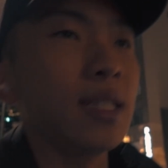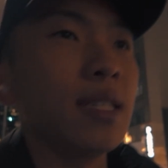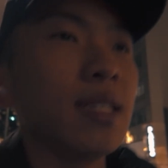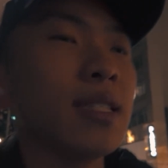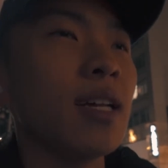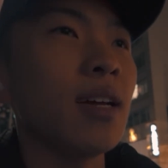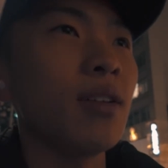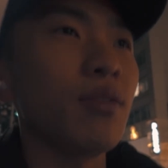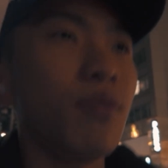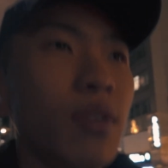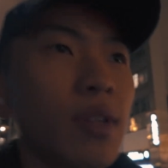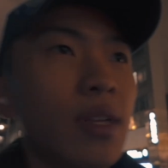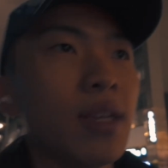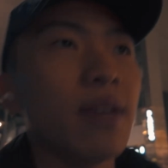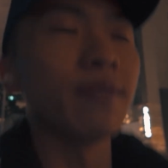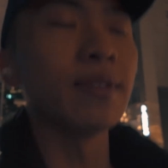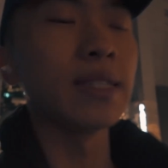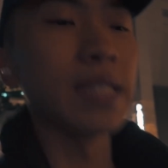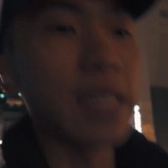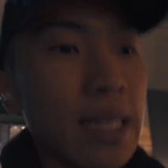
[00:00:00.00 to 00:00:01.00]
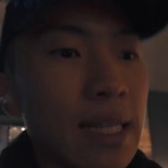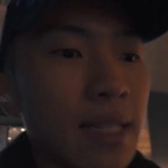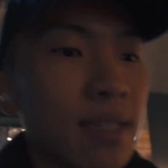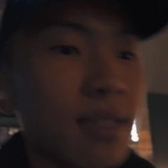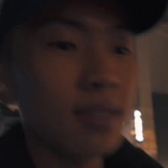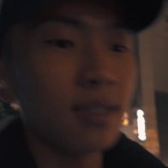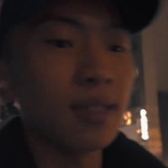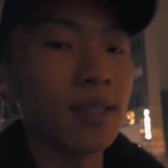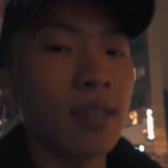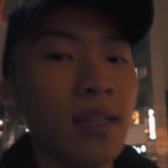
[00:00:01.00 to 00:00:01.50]
since I really have
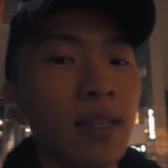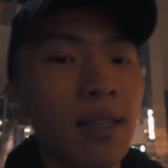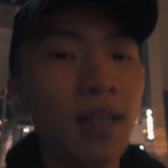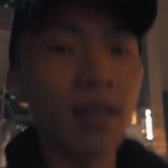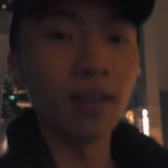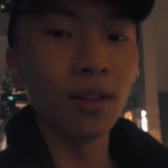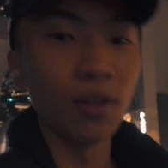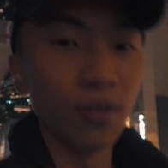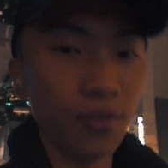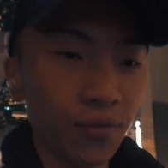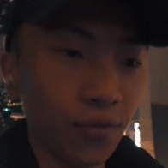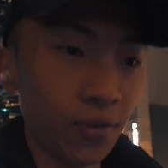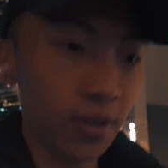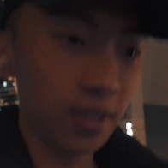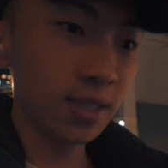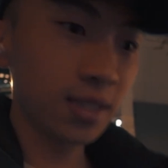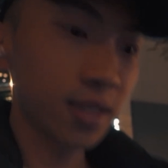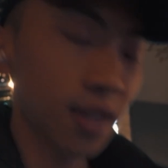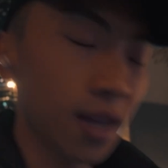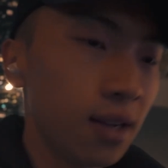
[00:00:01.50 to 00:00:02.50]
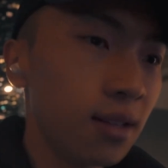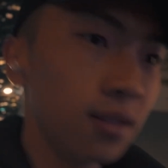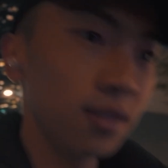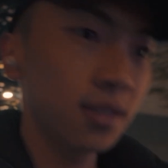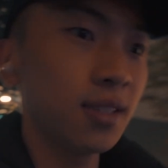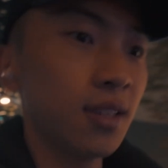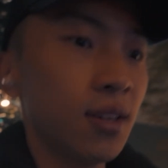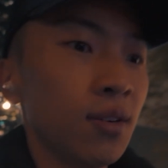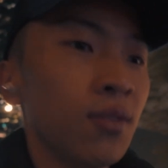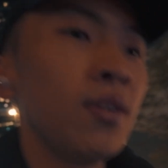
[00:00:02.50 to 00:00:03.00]
danced, let alone freestyle,
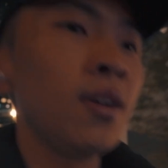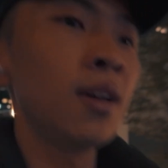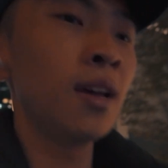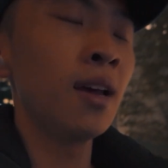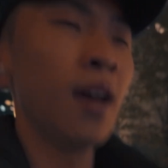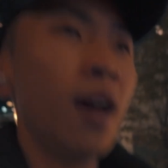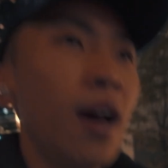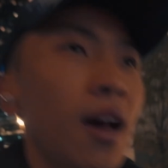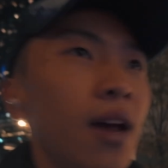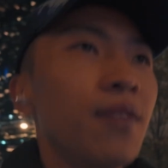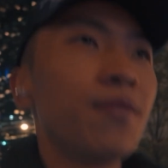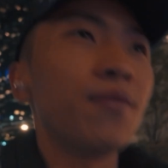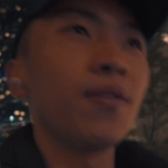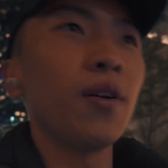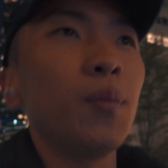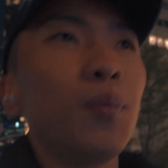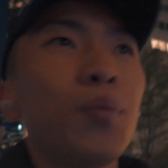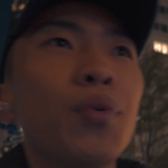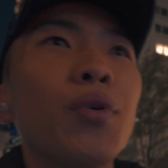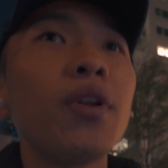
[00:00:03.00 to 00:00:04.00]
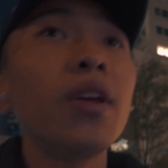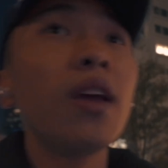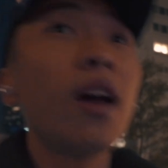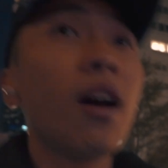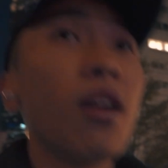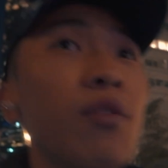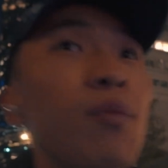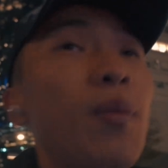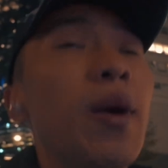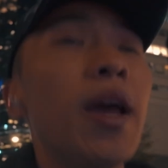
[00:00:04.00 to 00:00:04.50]
so I felt pretty
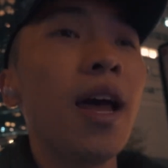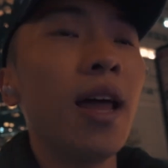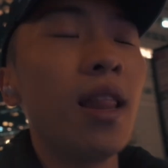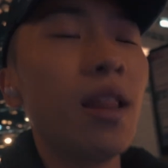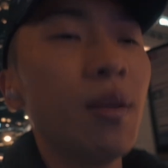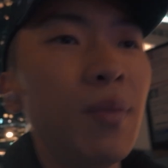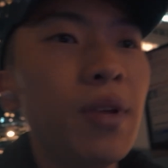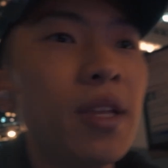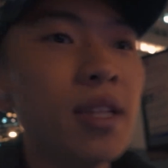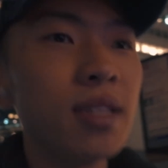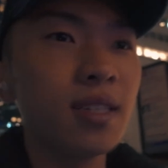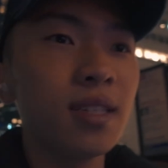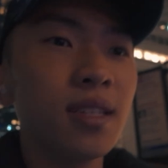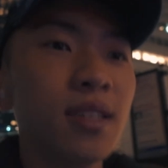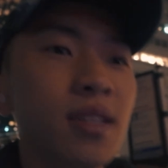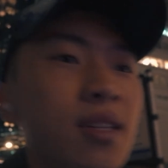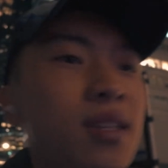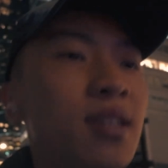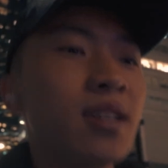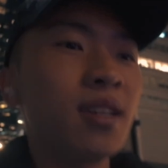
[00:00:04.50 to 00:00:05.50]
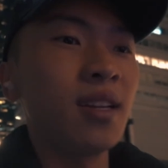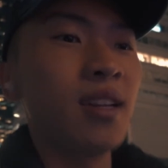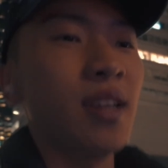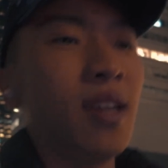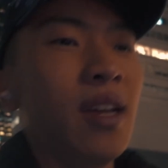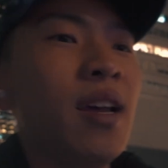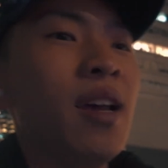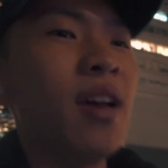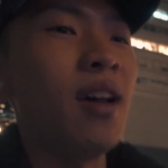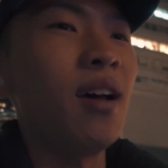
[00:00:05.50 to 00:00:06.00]
out of my element.
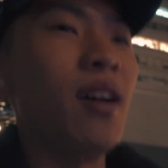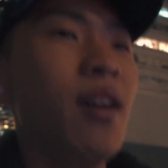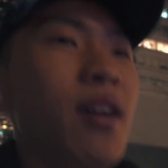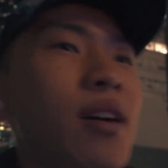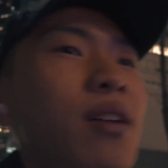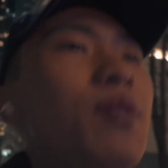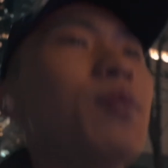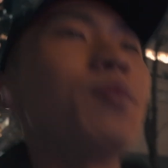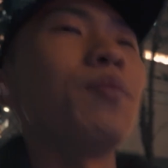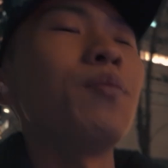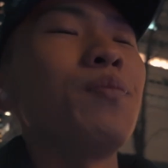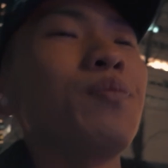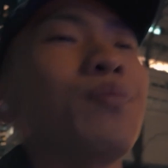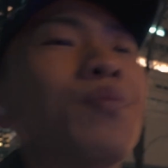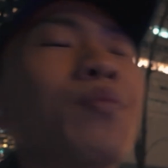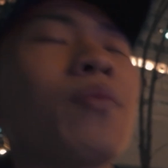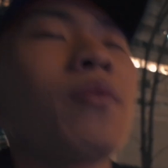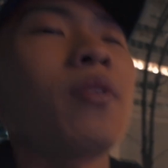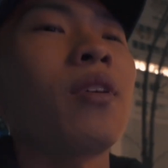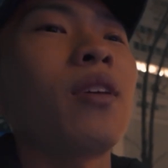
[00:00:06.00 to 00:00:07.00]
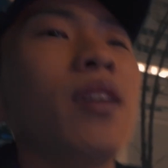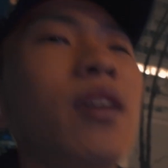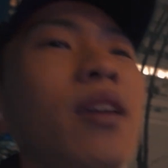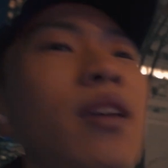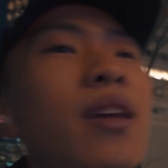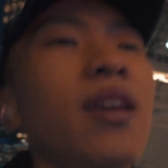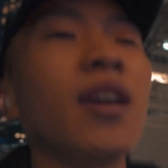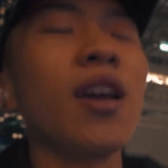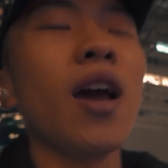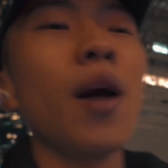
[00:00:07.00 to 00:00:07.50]

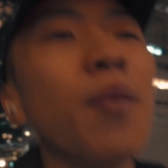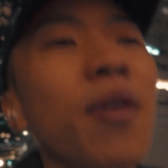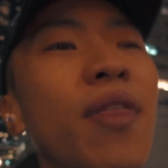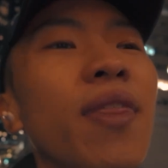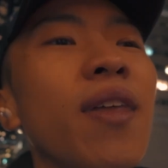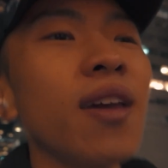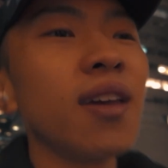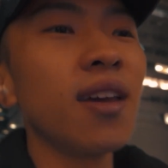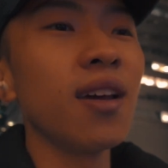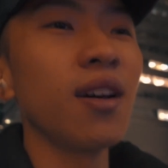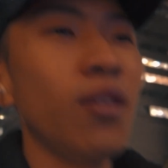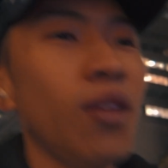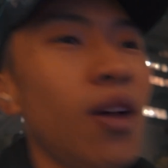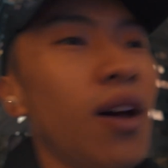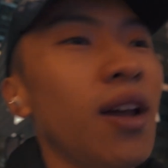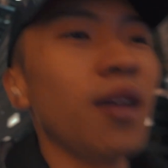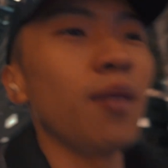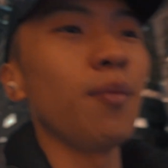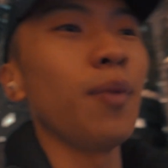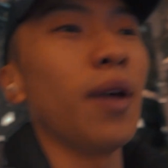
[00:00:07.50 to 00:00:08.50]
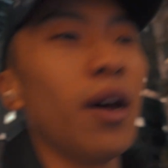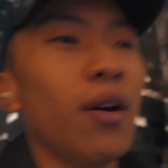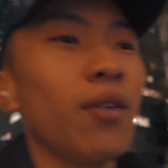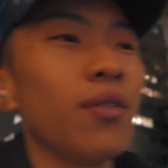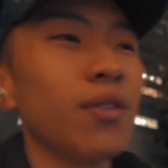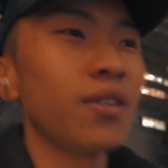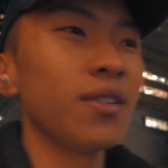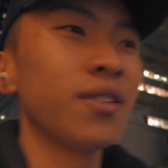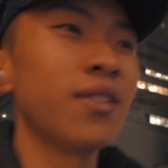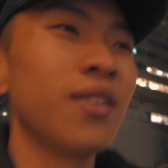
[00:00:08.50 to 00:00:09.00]
It got me thinking a lot about
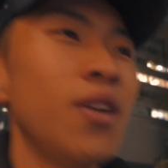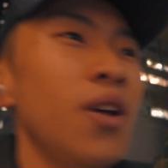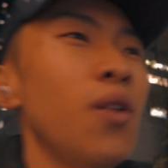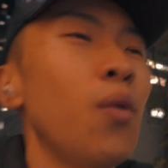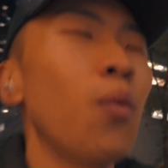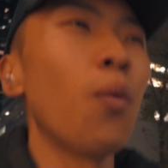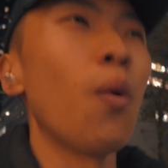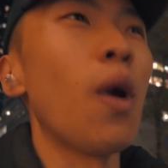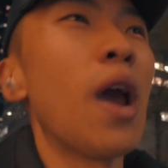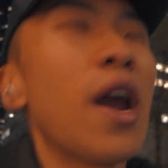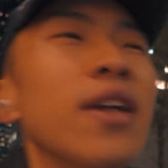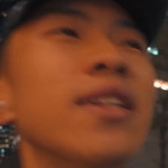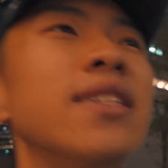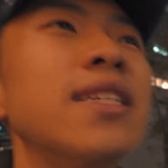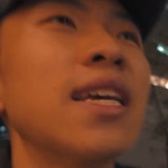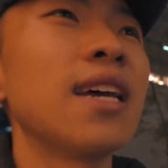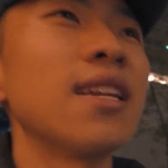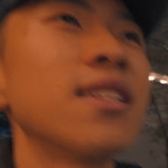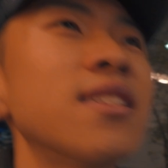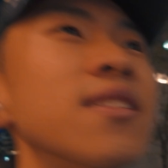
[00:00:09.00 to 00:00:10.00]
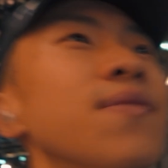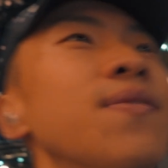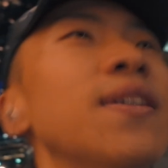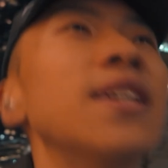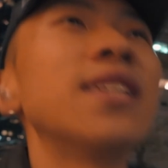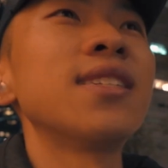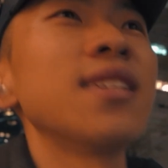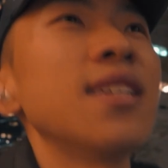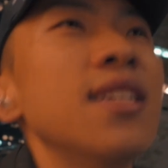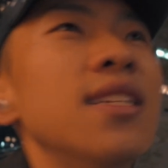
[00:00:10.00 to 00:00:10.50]
where dance
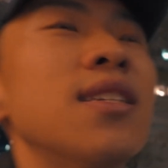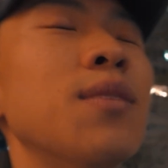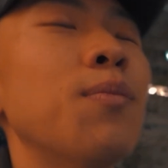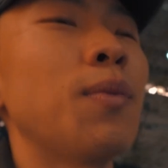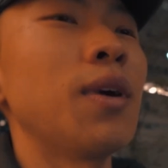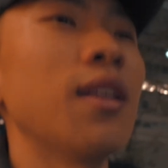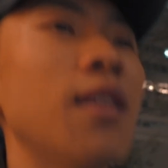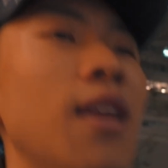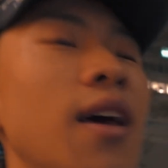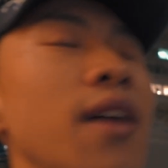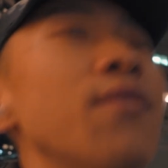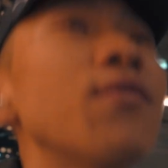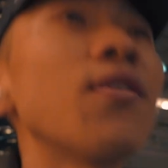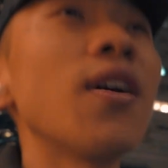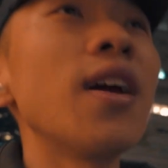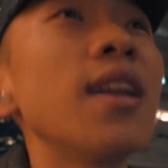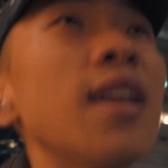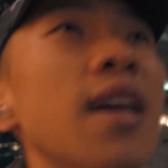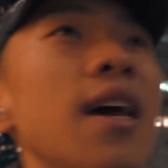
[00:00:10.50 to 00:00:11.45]
fits into my life right